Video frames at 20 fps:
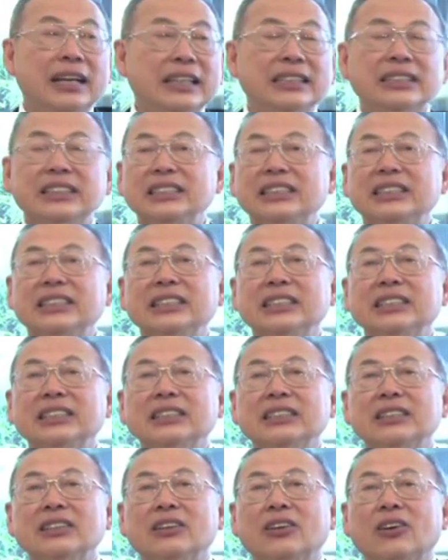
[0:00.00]
entity
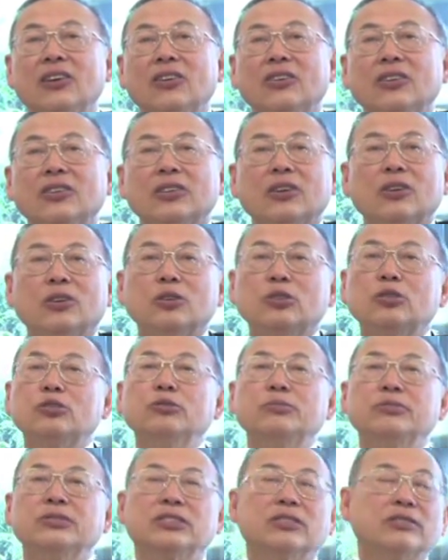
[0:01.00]
or
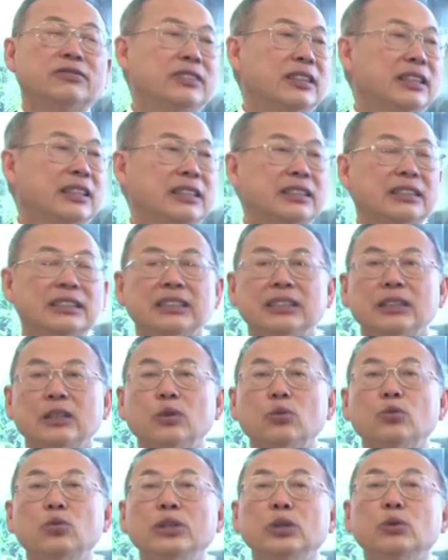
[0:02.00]
groups of.
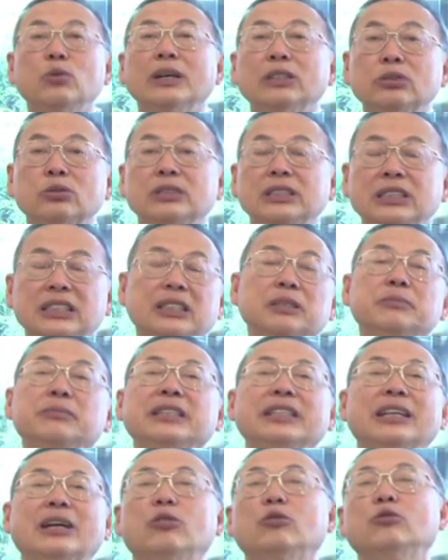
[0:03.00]
We want to
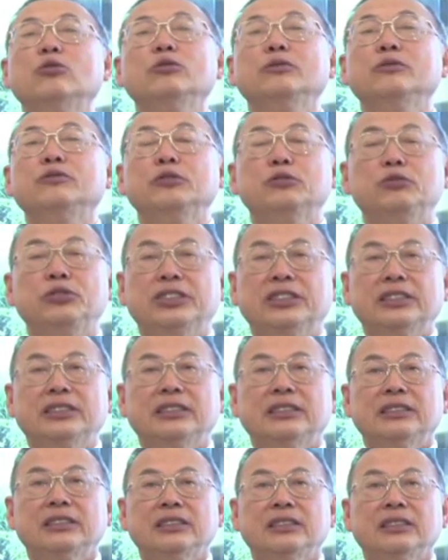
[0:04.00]
determine our own future.
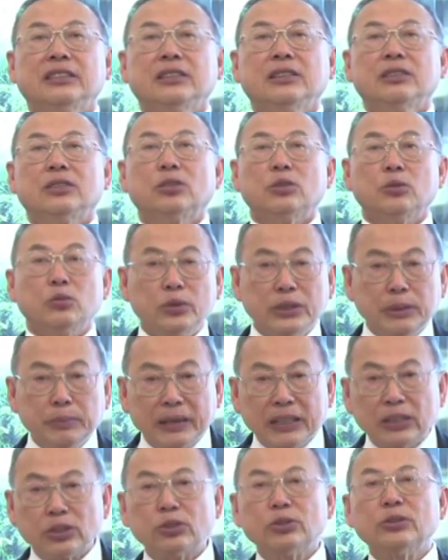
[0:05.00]
So we
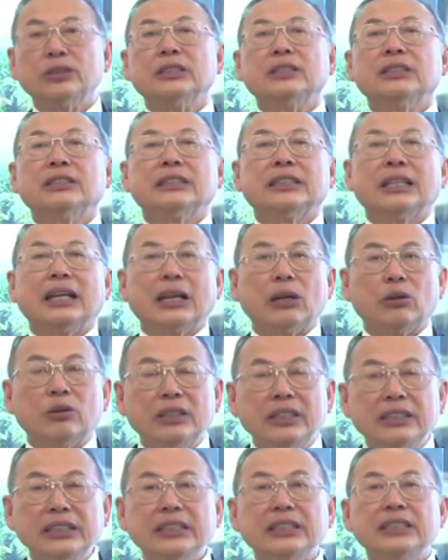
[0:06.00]
make sure that
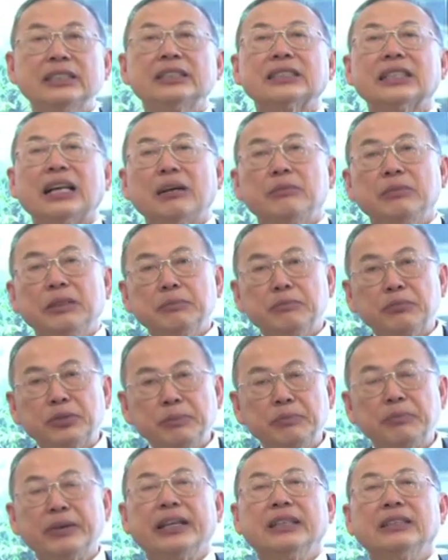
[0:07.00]
our leaders are being
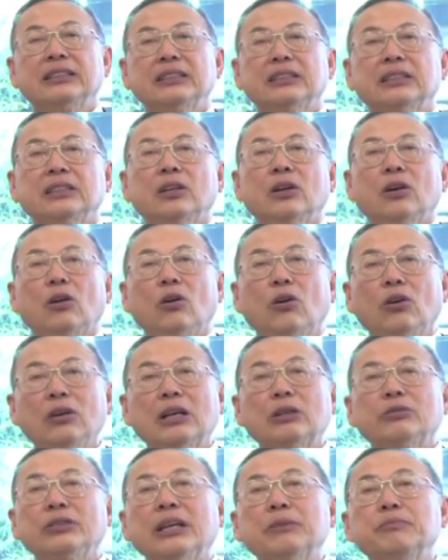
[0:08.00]
prepared.
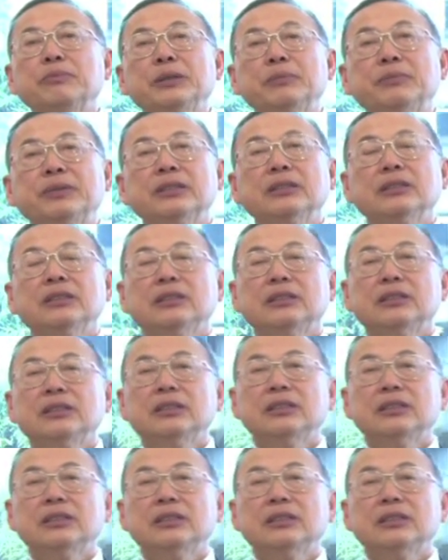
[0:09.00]
All our young people